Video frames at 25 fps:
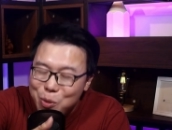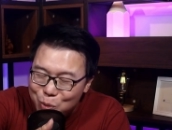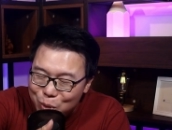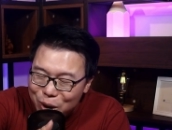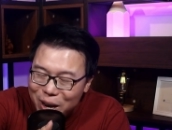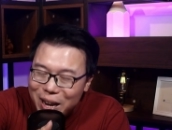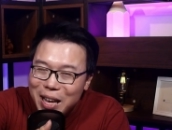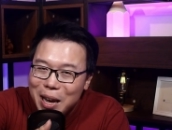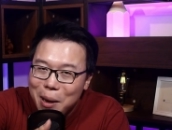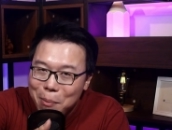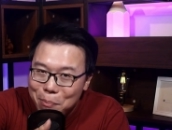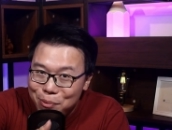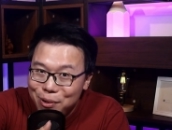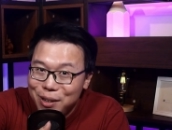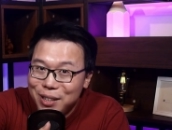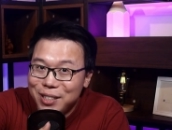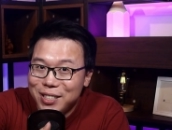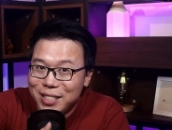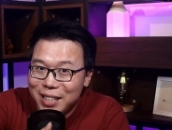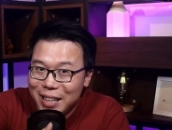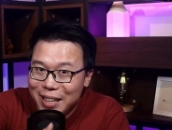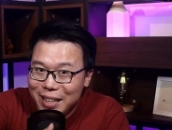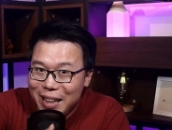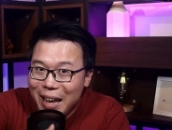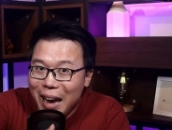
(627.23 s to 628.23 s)
We really
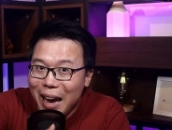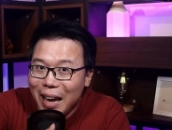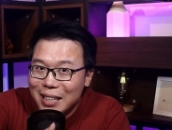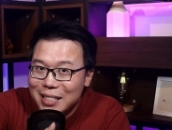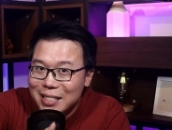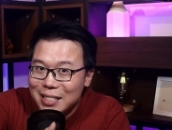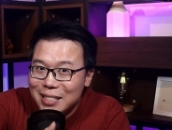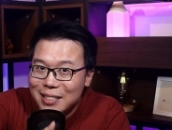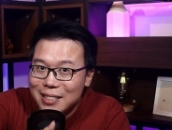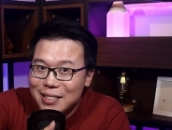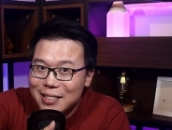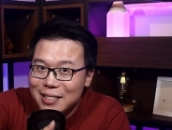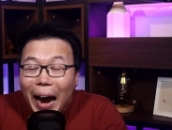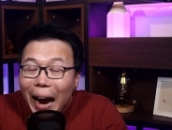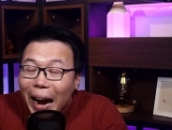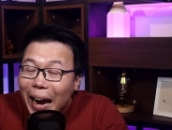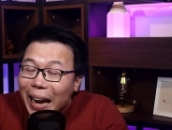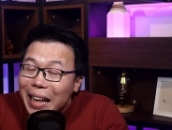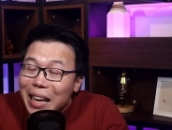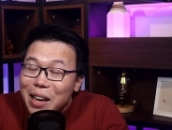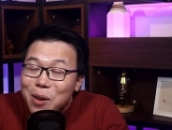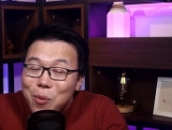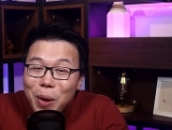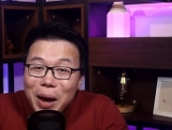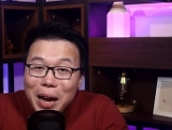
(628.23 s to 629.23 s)
appreciate that.
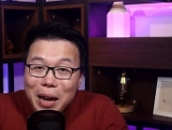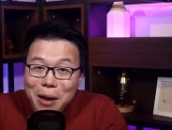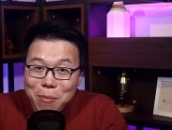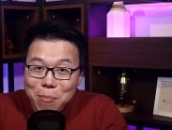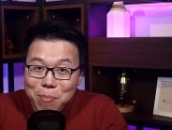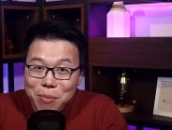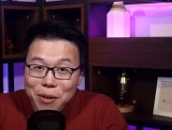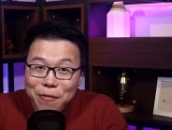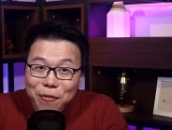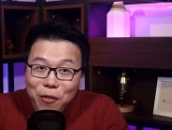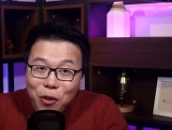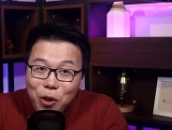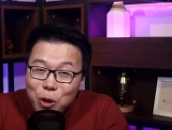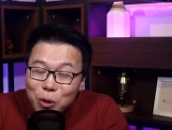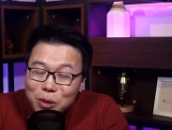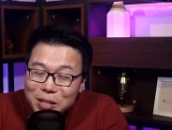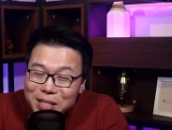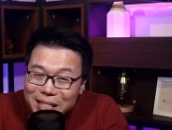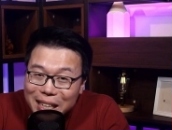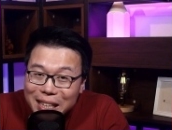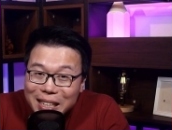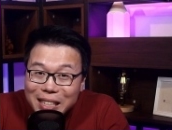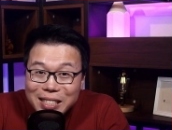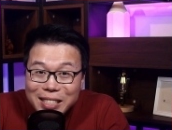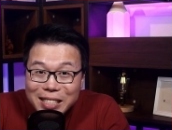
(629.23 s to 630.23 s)
Anyway, before
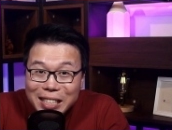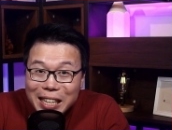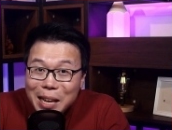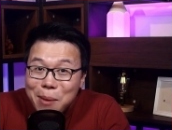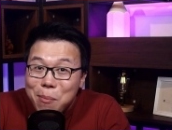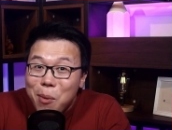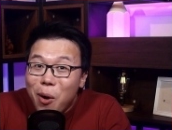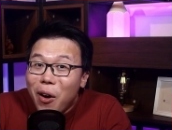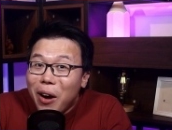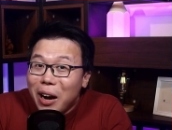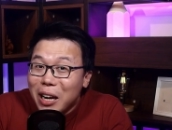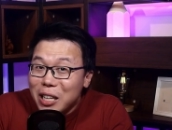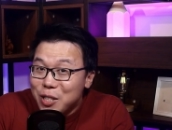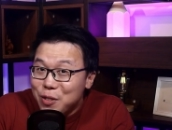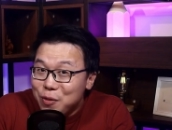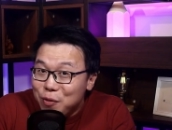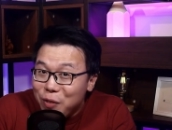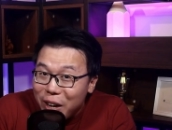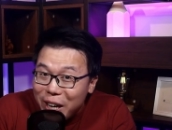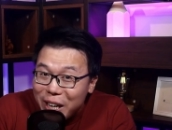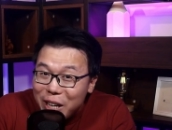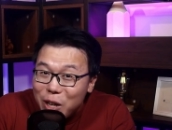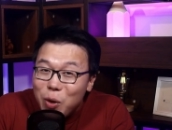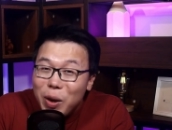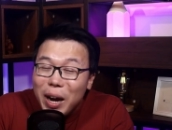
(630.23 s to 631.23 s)
you set the schema
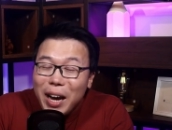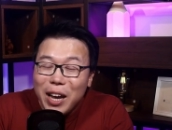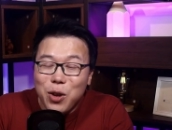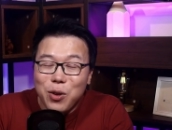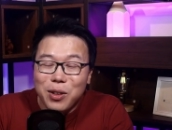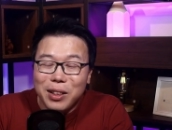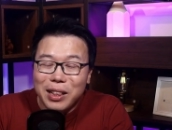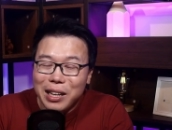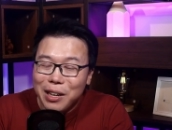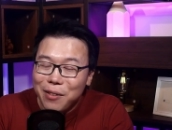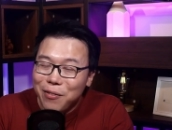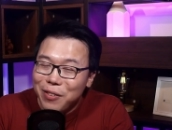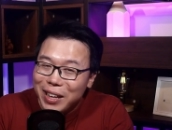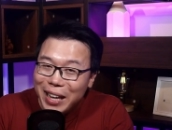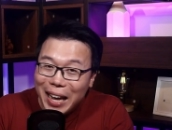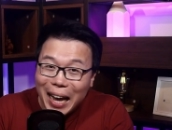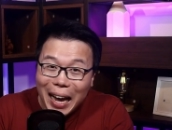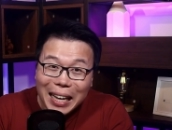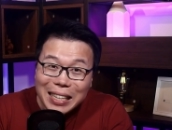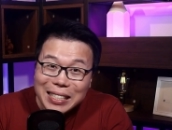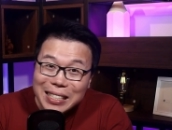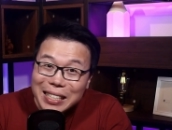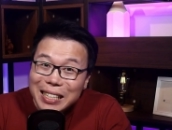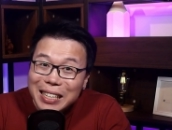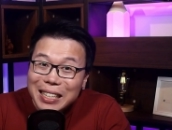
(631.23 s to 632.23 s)
as final and you leave
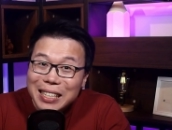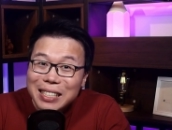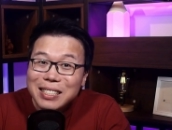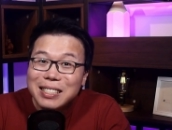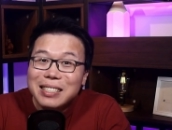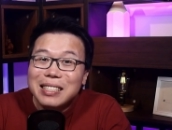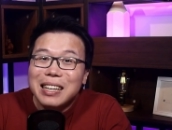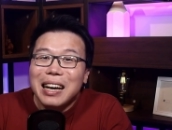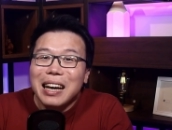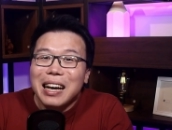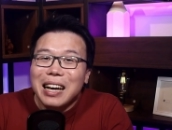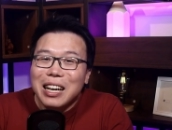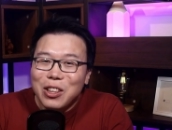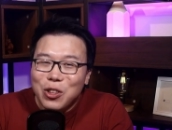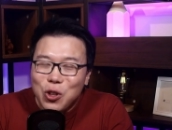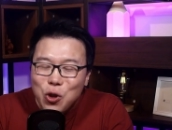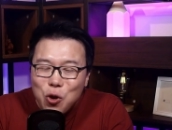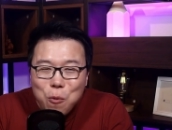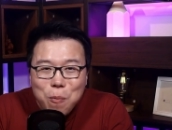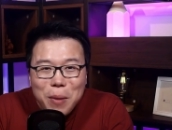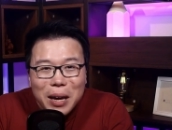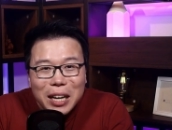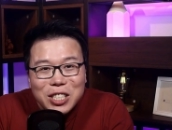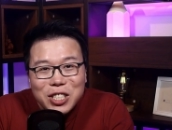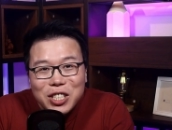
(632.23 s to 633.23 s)
it as it is,
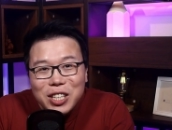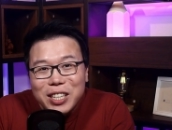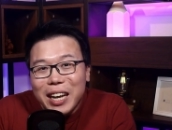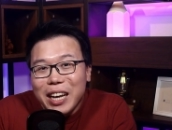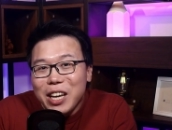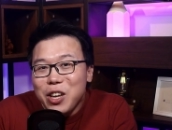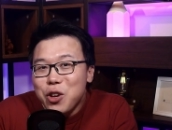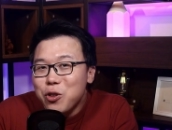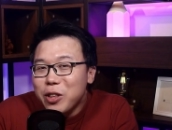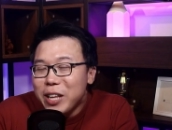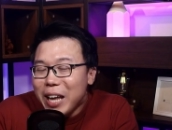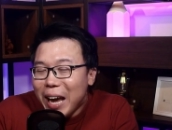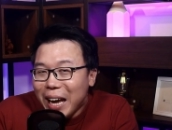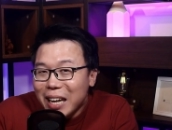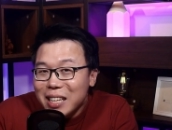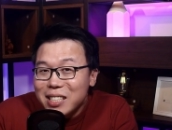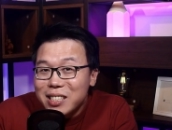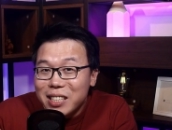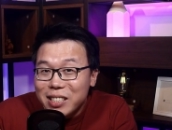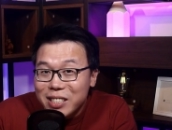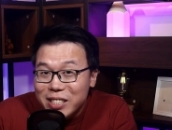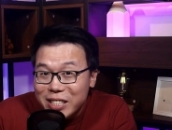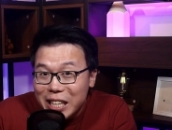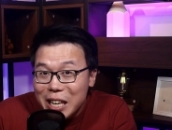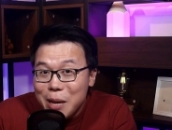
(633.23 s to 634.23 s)
do make sure that you
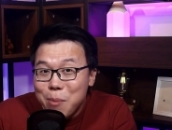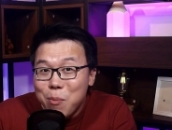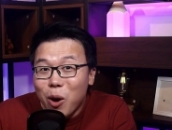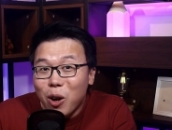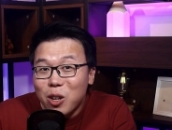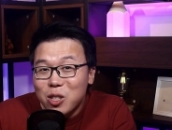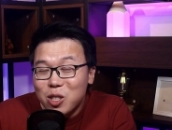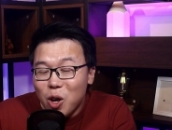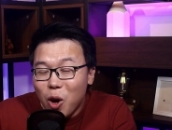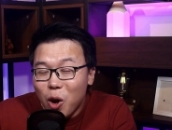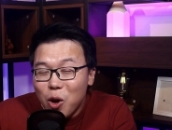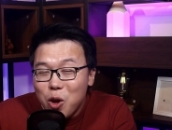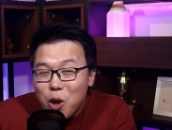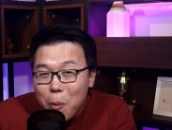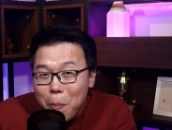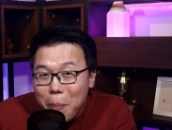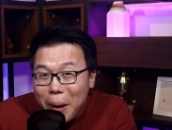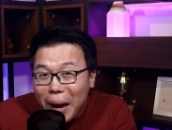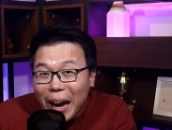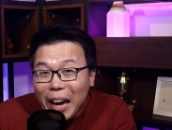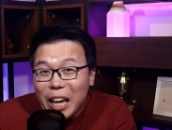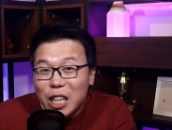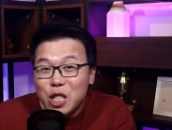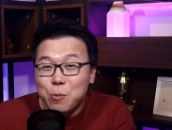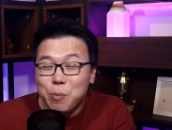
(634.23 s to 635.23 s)
test the schemas on
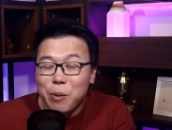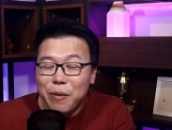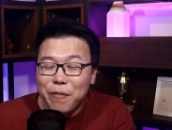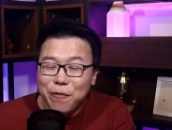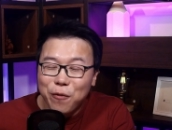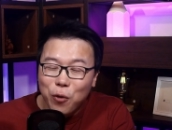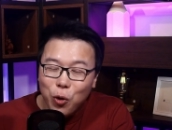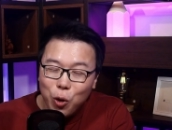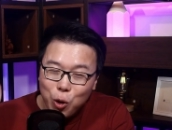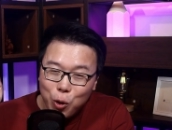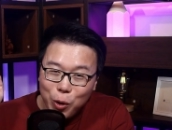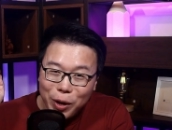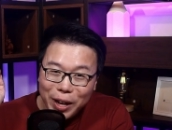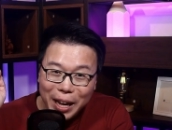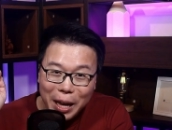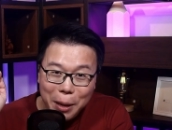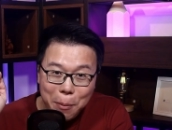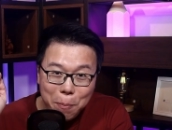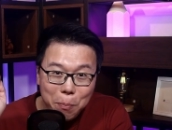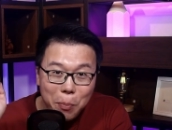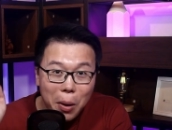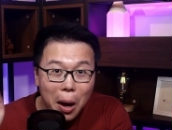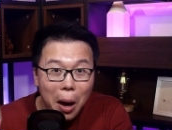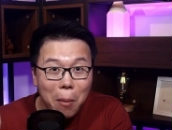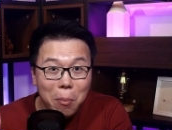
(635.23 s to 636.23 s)
your page before you
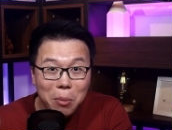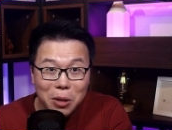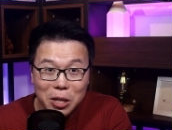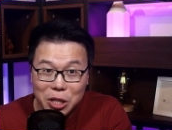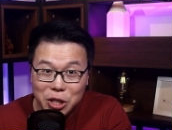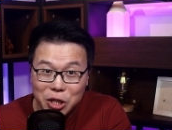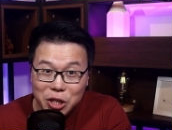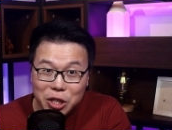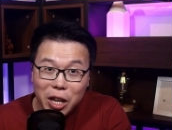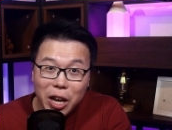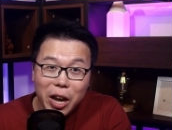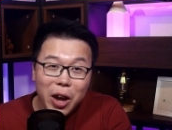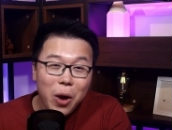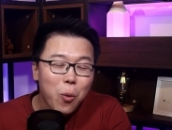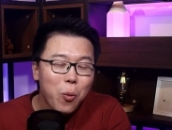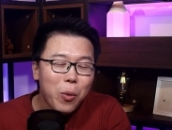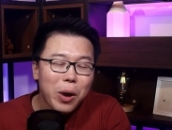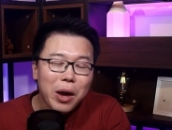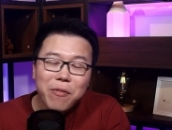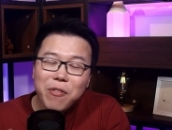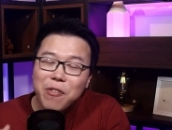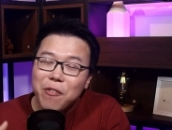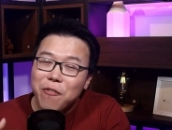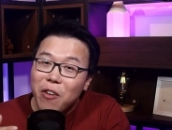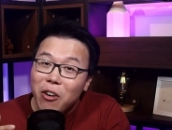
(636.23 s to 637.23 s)
hit publish.
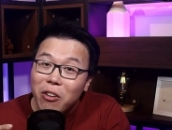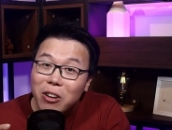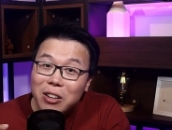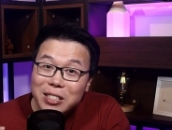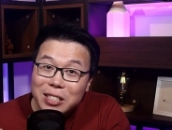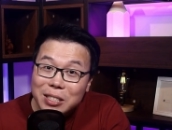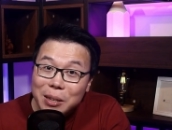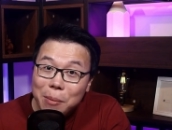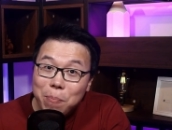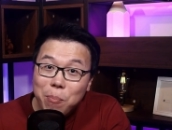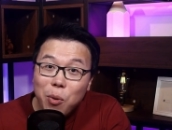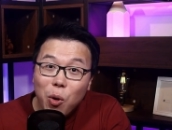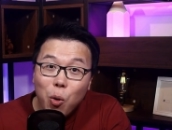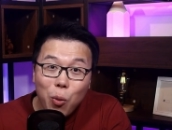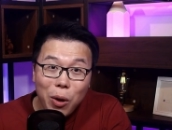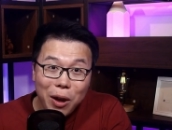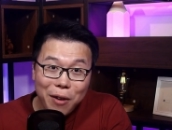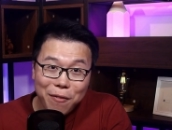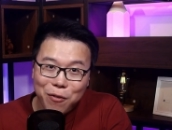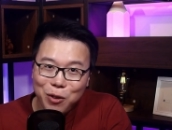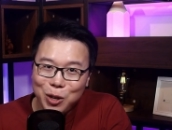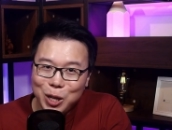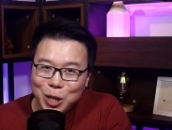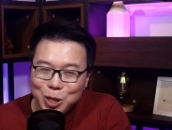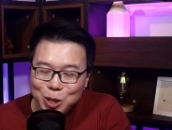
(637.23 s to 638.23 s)
We have a very simple
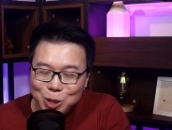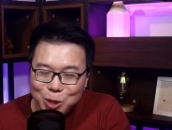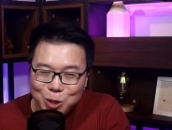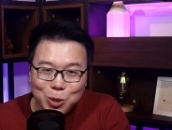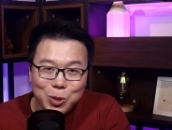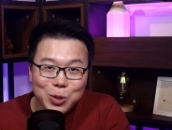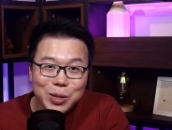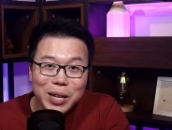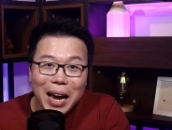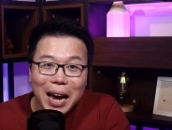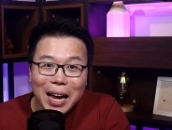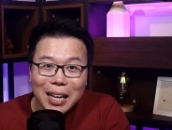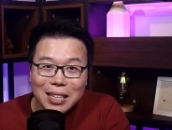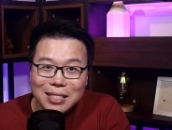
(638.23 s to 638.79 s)
way for you to do